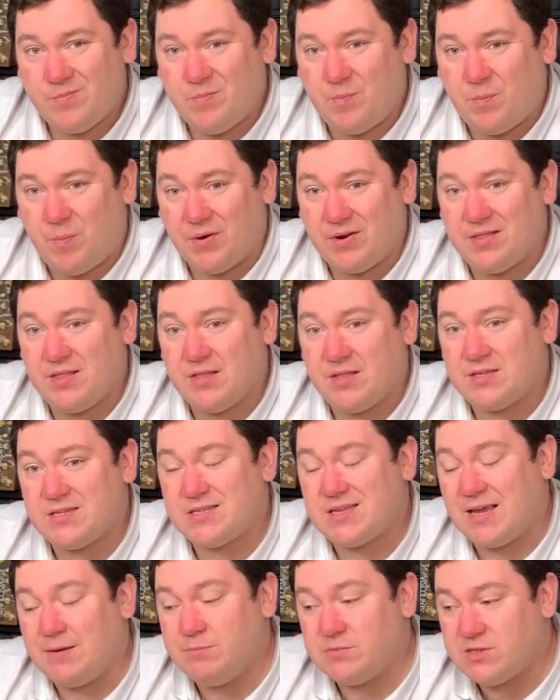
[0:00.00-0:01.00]
But at the
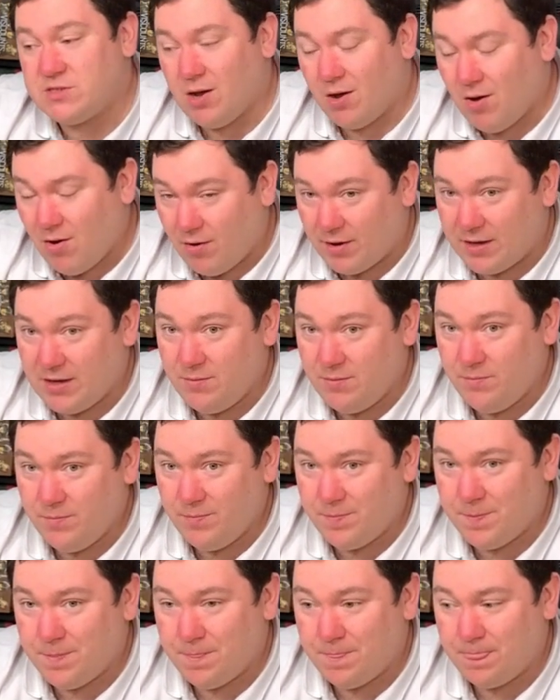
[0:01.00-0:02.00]
same time,
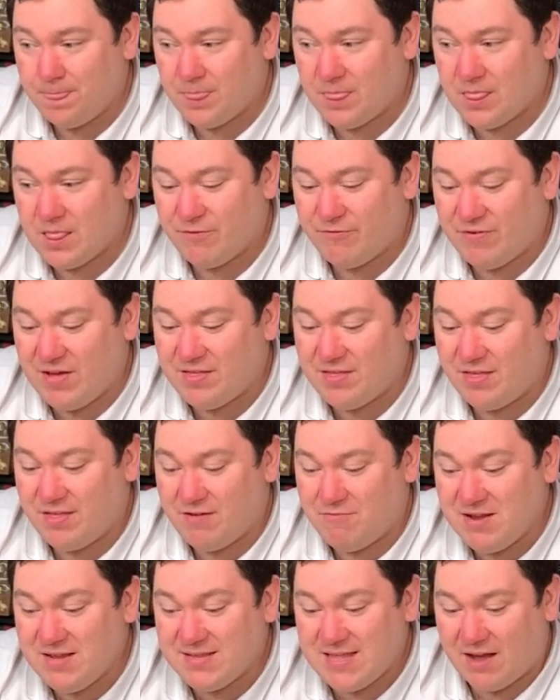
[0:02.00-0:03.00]
the fact that
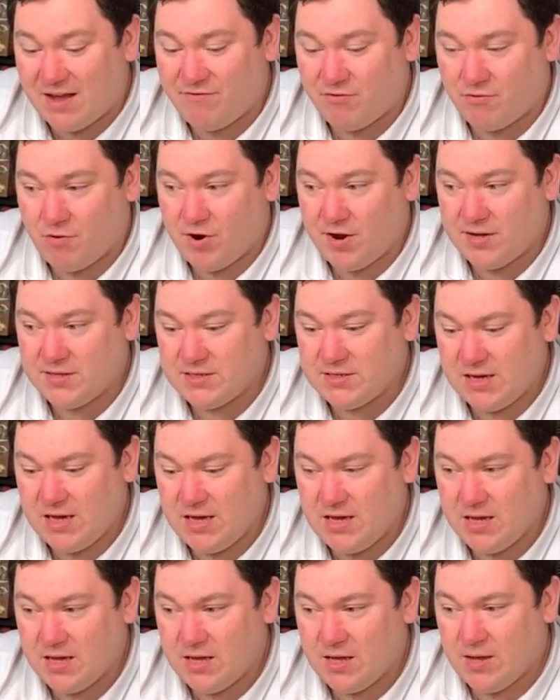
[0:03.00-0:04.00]
there is that variety